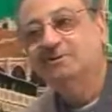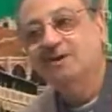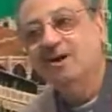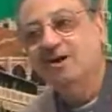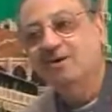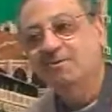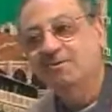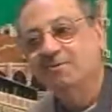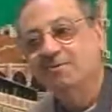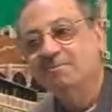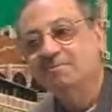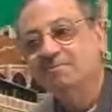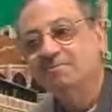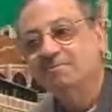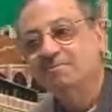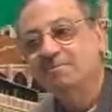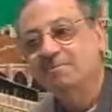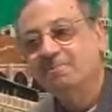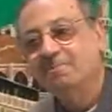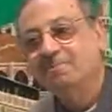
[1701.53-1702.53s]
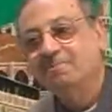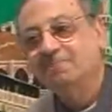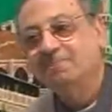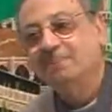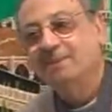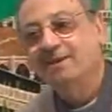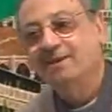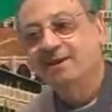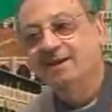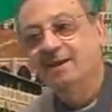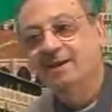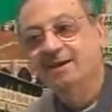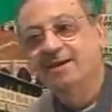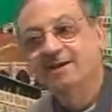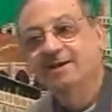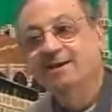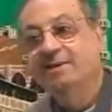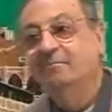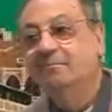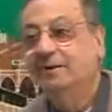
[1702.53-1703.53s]
now? Huh?
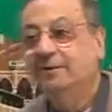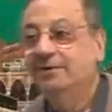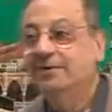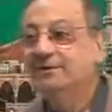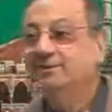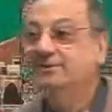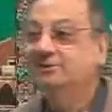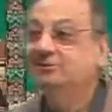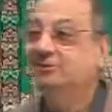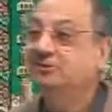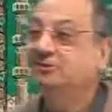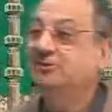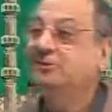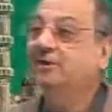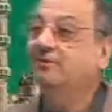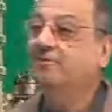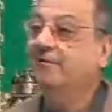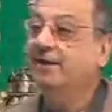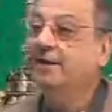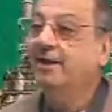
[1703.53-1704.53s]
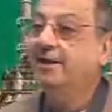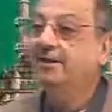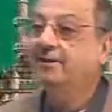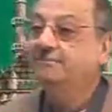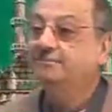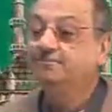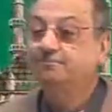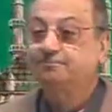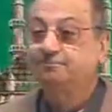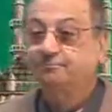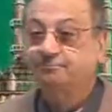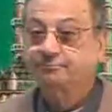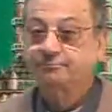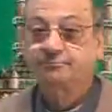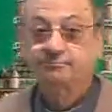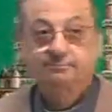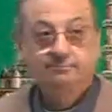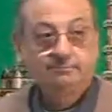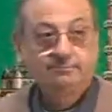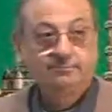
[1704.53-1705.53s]
Brother, this is the way.
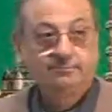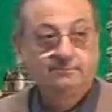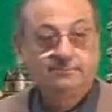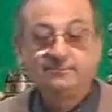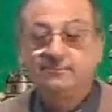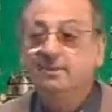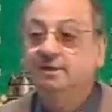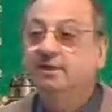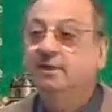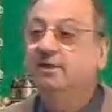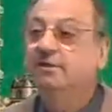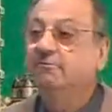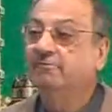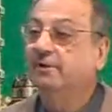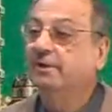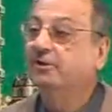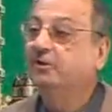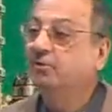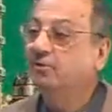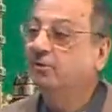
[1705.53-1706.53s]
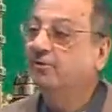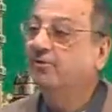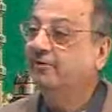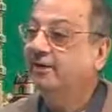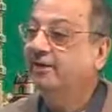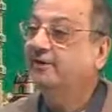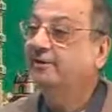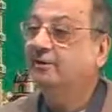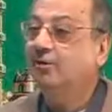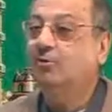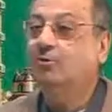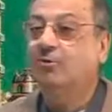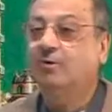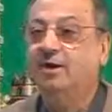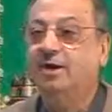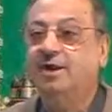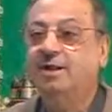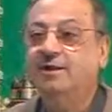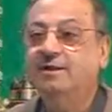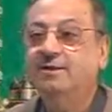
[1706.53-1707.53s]
When you will read the
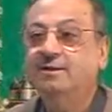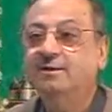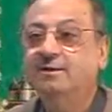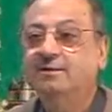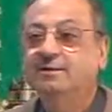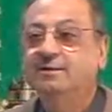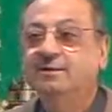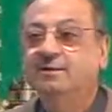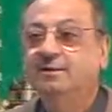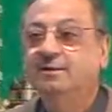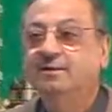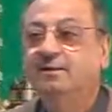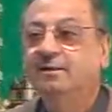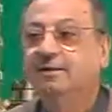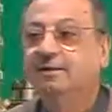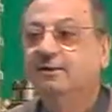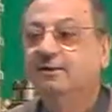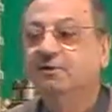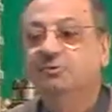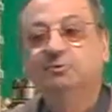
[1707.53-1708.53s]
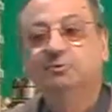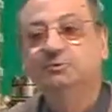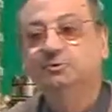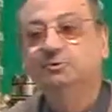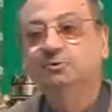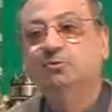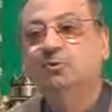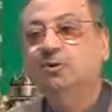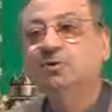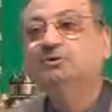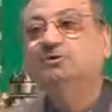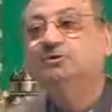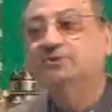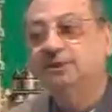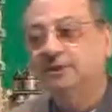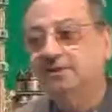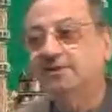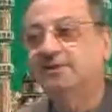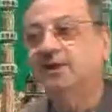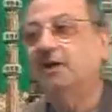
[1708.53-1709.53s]
Quran, you won't
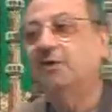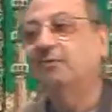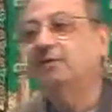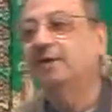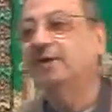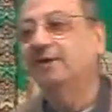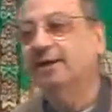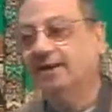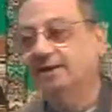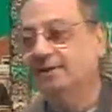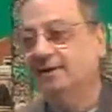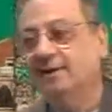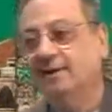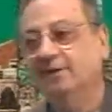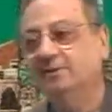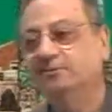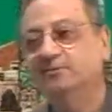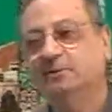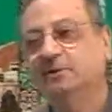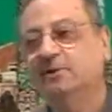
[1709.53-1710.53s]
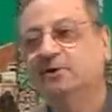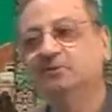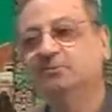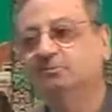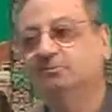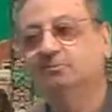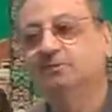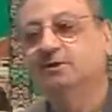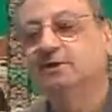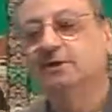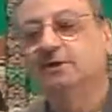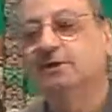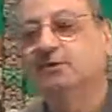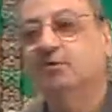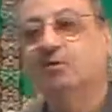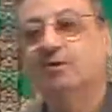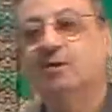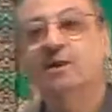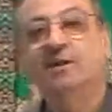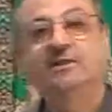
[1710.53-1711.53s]
sit down and analyze, because
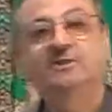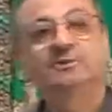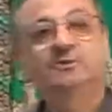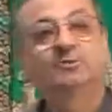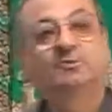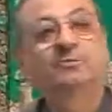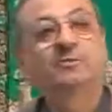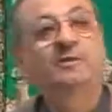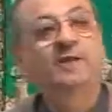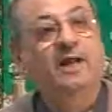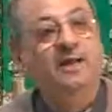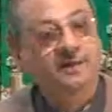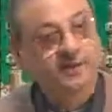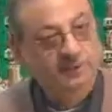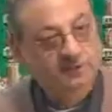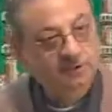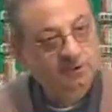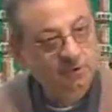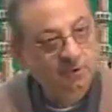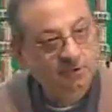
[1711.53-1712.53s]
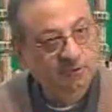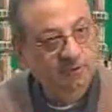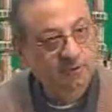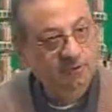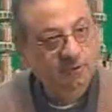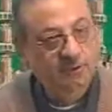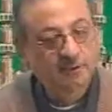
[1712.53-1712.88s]
Quran is to be understood